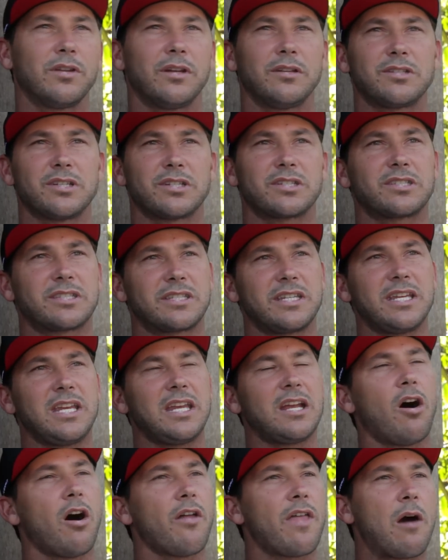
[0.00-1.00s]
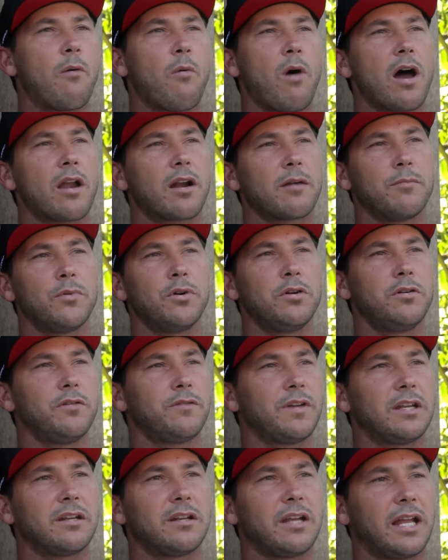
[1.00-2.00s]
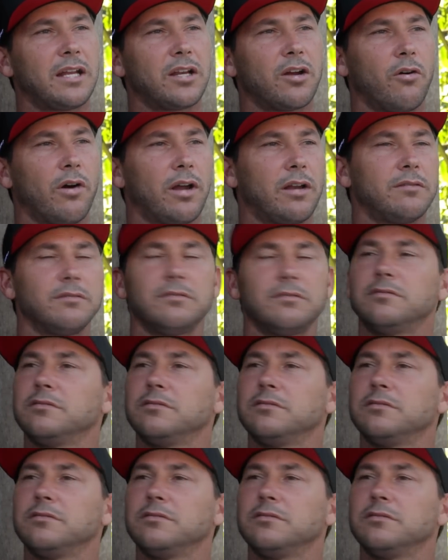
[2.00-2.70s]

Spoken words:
just seeing all that water move and going,